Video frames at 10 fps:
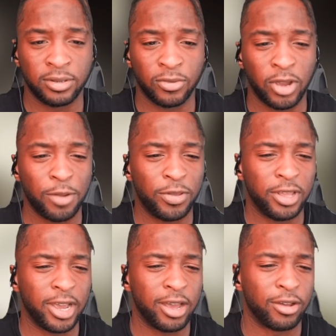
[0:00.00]
What happened? They
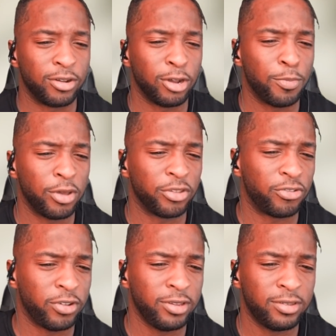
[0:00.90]
got hung up on the
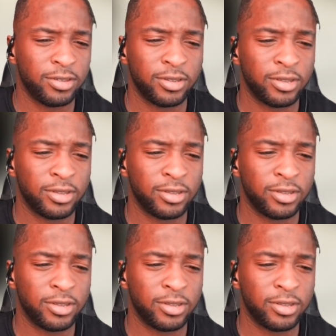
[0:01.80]
trees?